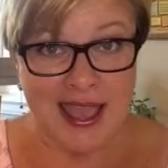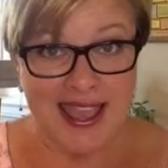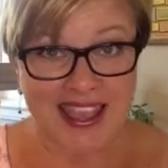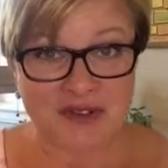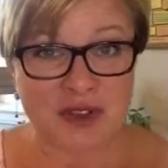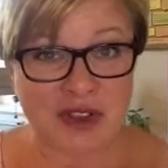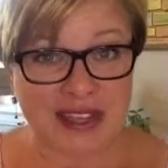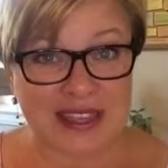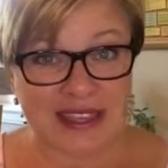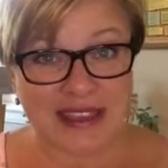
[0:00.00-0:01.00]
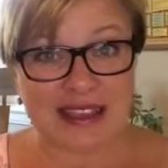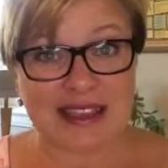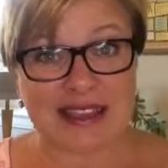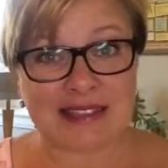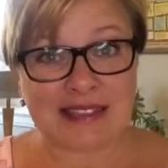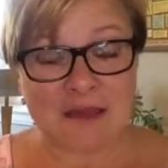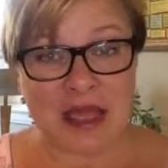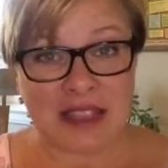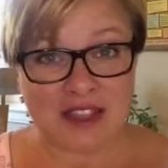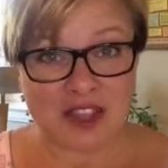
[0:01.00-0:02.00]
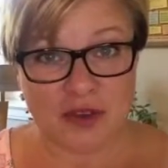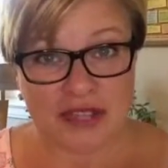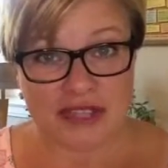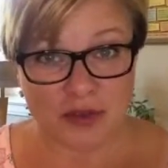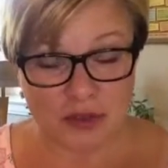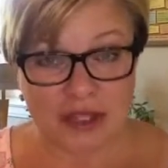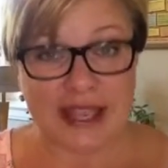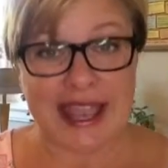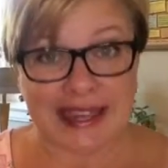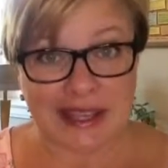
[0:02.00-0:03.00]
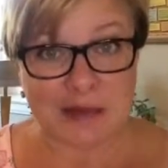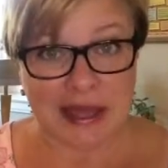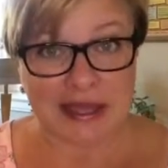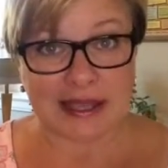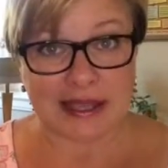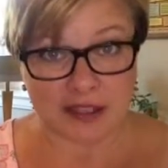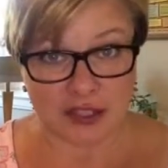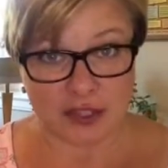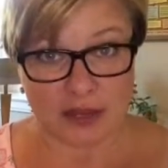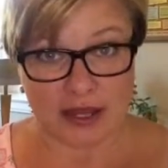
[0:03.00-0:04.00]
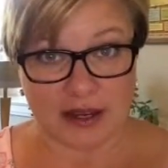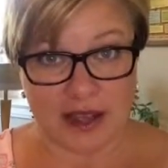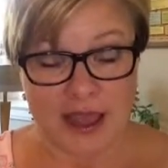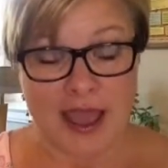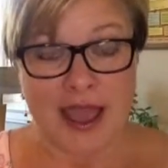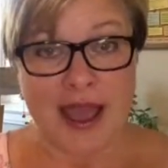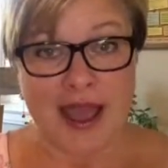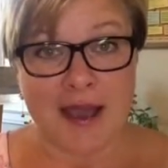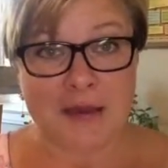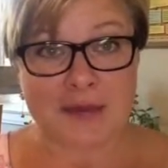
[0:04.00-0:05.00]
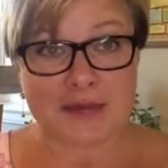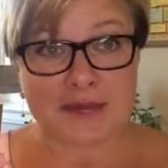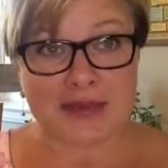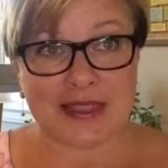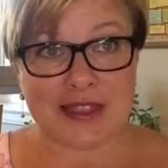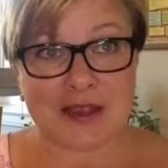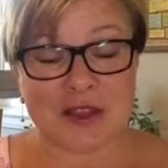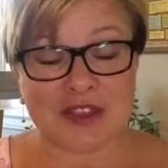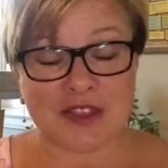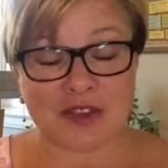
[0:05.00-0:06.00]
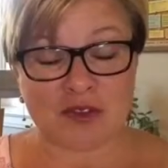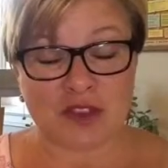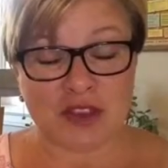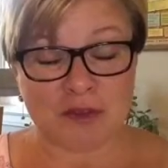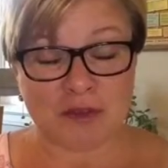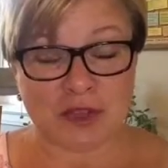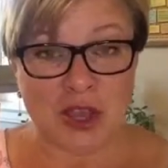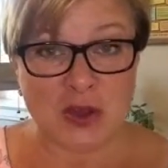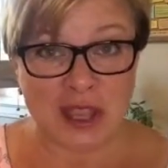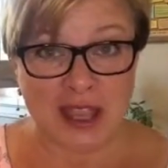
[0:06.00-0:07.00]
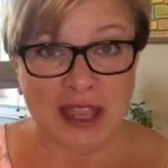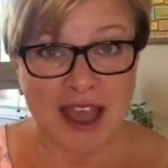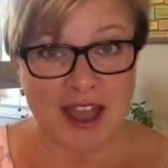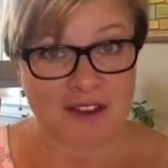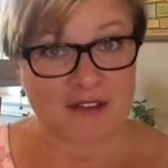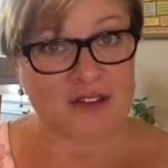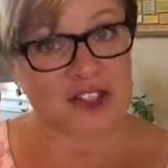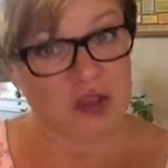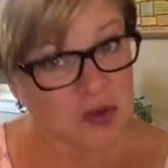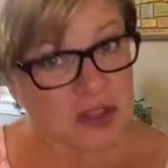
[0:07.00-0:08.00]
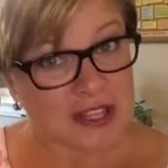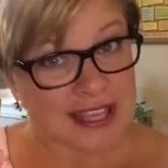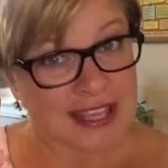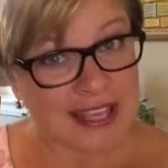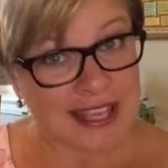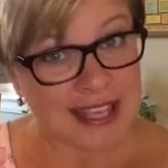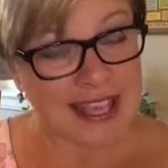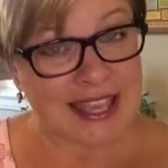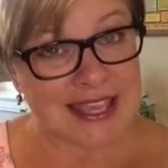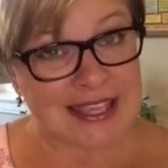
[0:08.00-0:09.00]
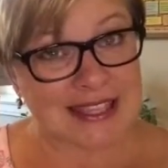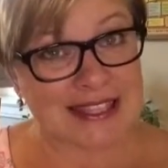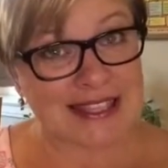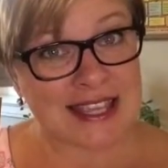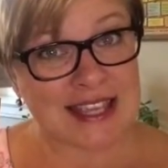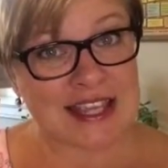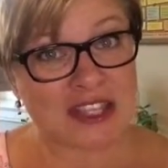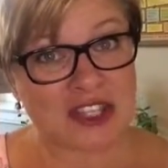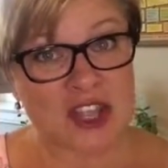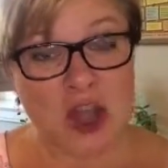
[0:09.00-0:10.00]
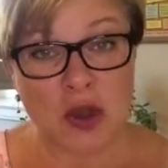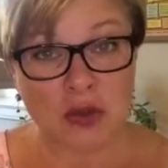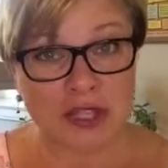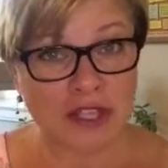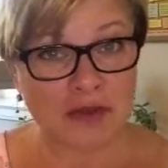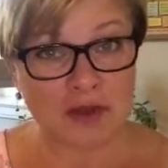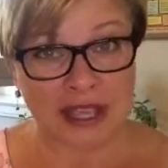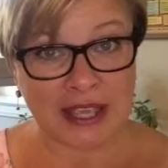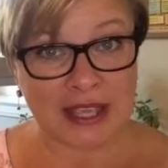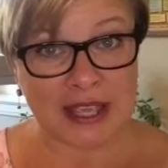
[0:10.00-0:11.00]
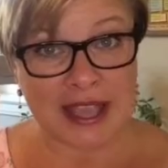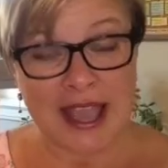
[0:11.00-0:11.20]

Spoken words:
And really, they make it so easy, really anybody can do it. The beauty of doodling is it is totally unique.